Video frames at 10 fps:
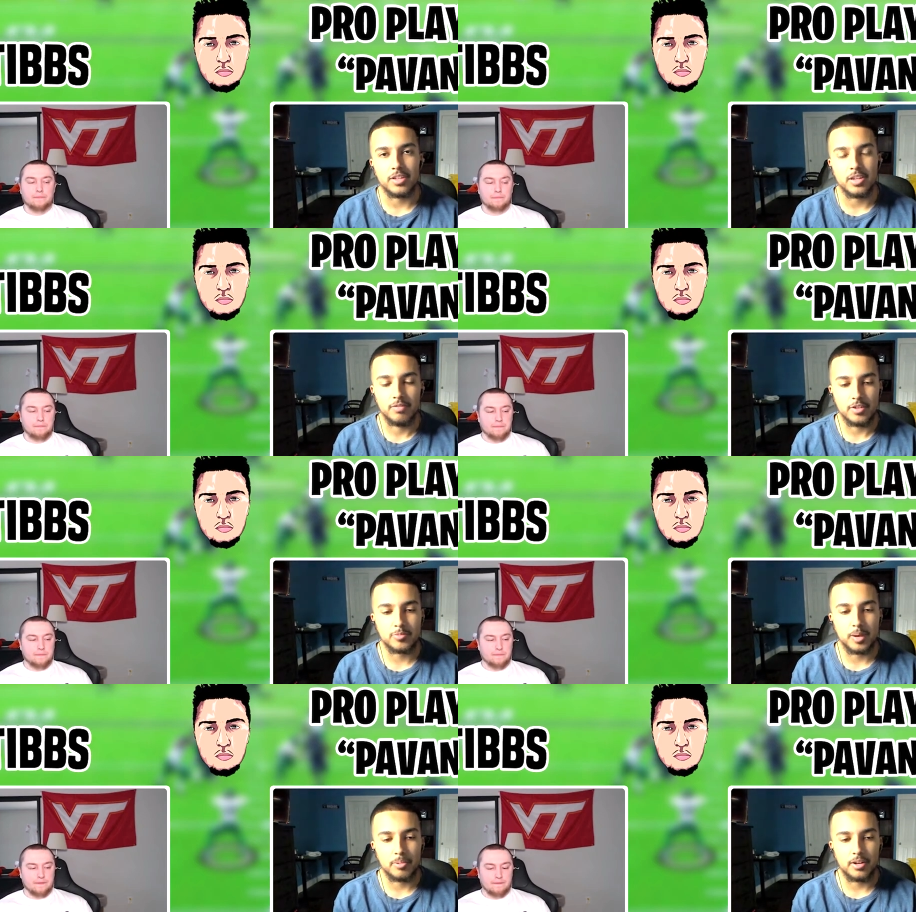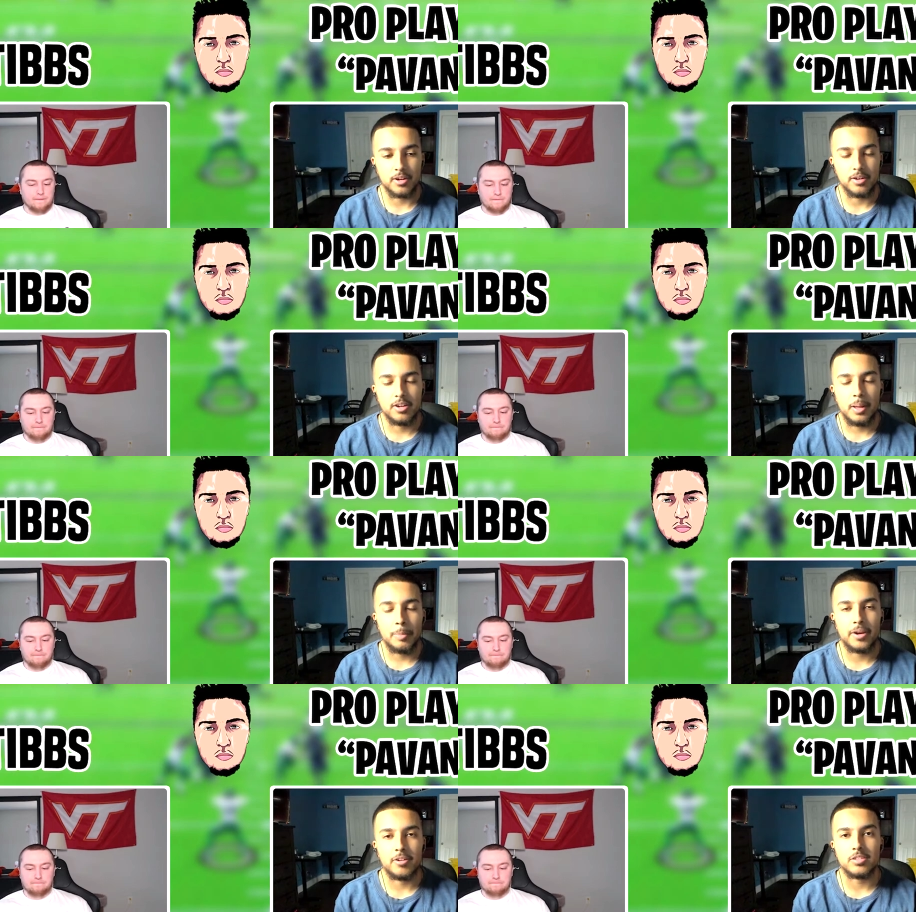Speaker 1: convince my
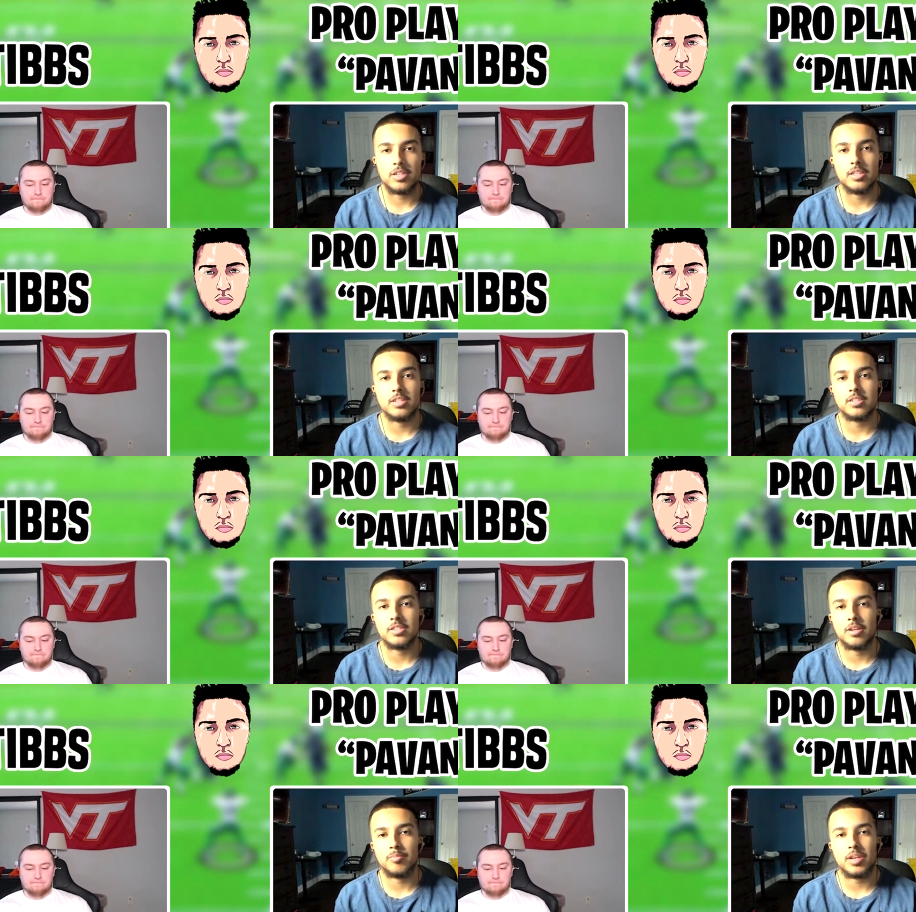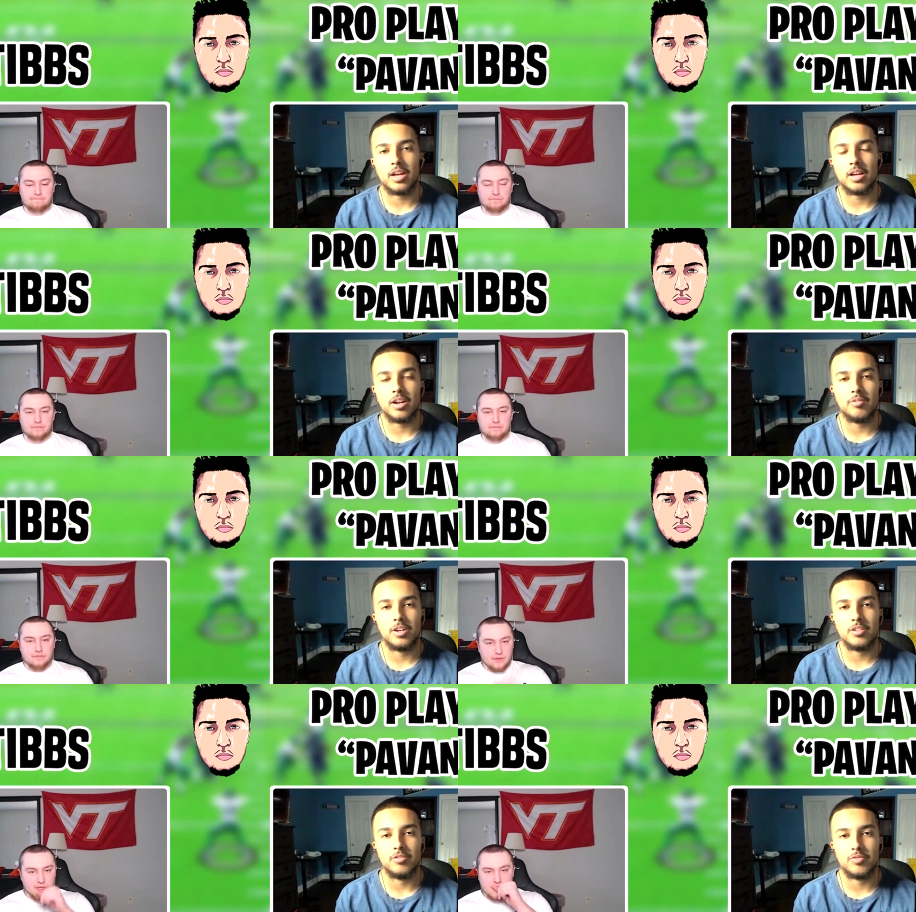parents that this is something I kind of want to
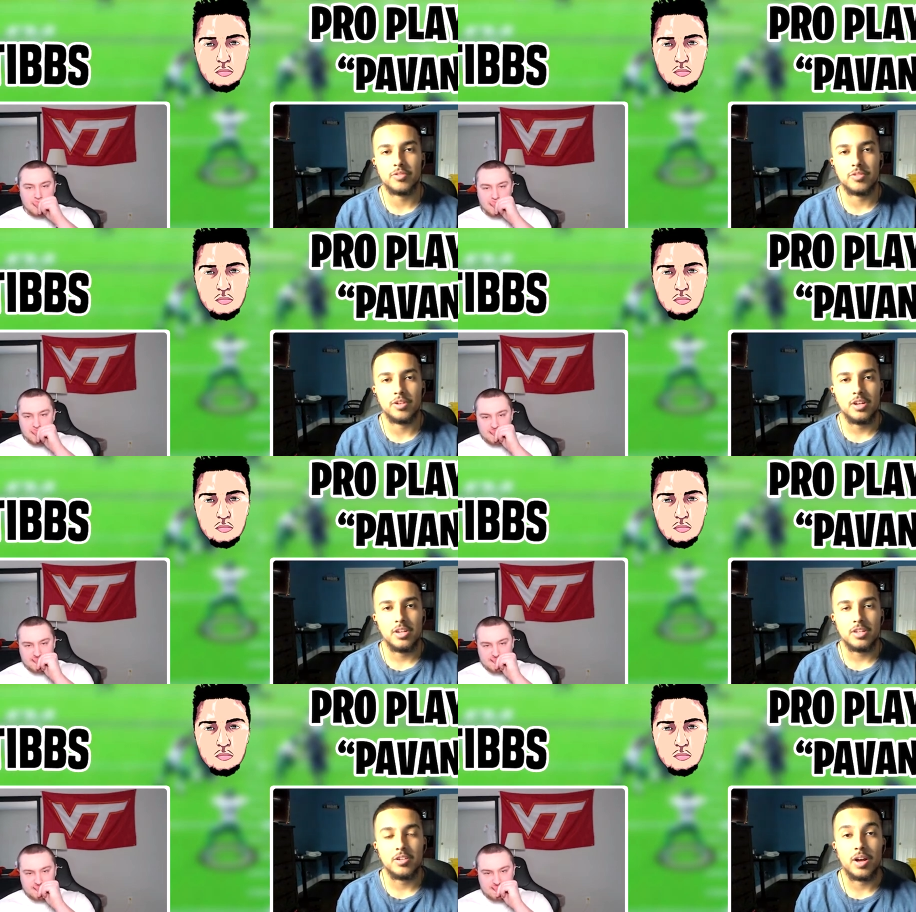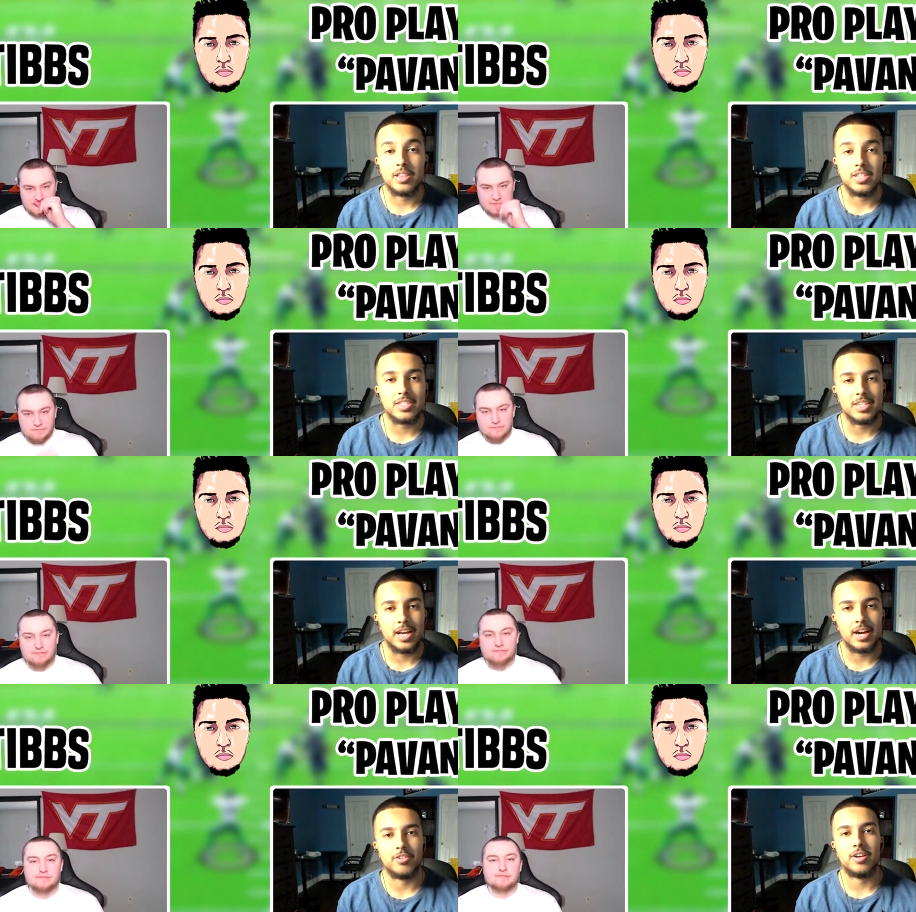do for, you know, at least
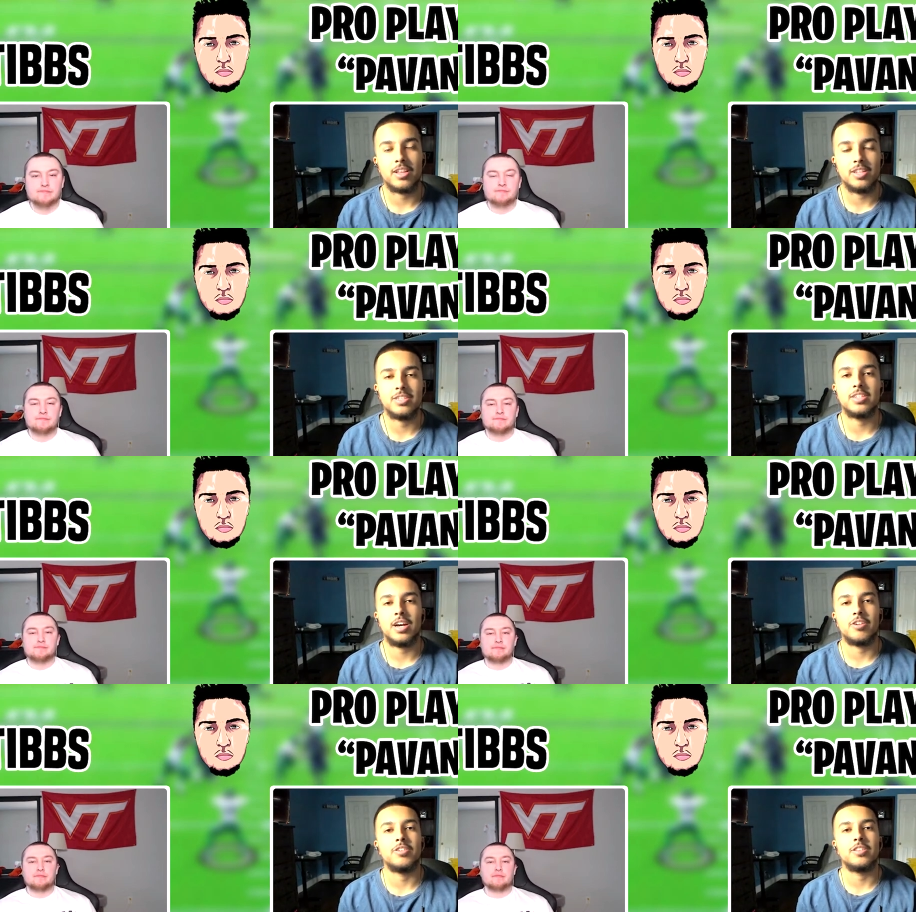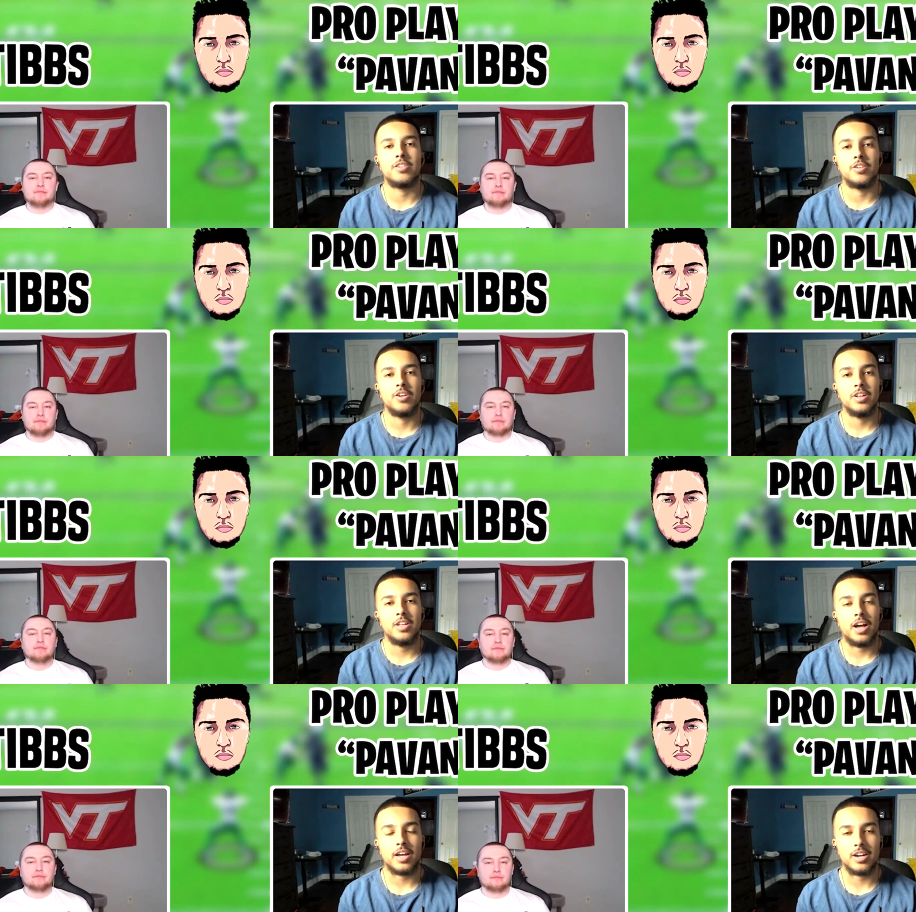now. And, you know,
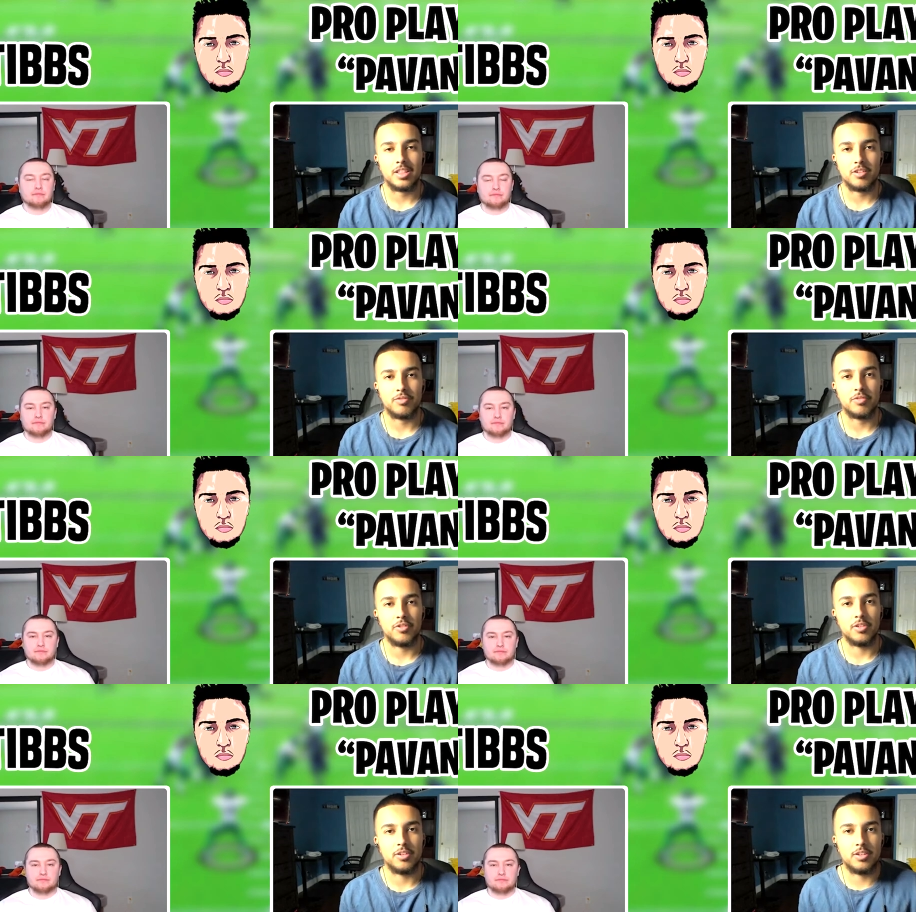I got their full,